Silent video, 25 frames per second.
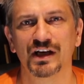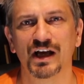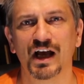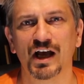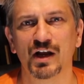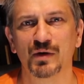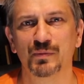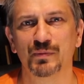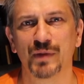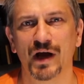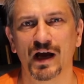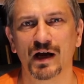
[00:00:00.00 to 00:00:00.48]

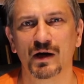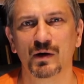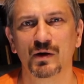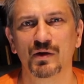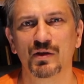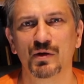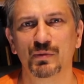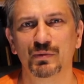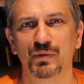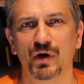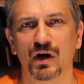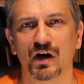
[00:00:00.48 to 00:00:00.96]
and power
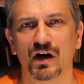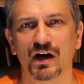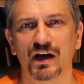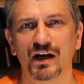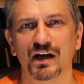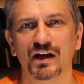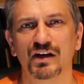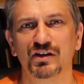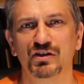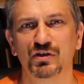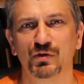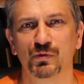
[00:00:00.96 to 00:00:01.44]
the Pi
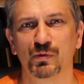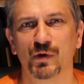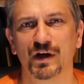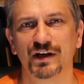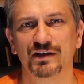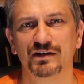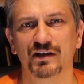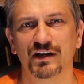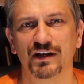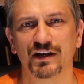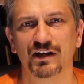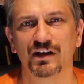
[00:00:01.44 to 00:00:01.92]

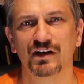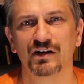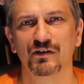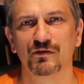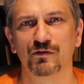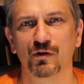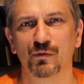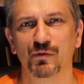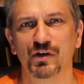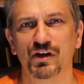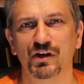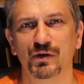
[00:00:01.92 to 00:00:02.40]
directly
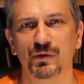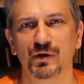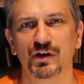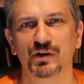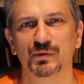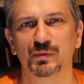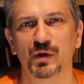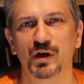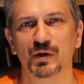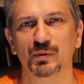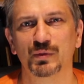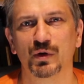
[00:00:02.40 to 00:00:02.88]
from the U S
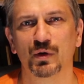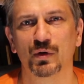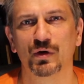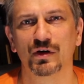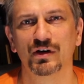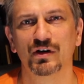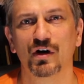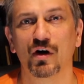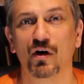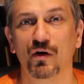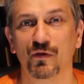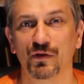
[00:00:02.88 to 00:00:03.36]
B
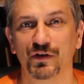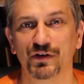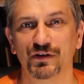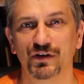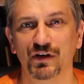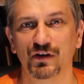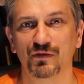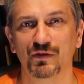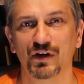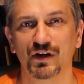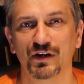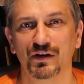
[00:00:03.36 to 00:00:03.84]
port on the
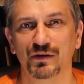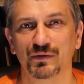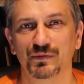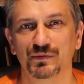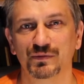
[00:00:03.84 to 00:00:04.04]
T V.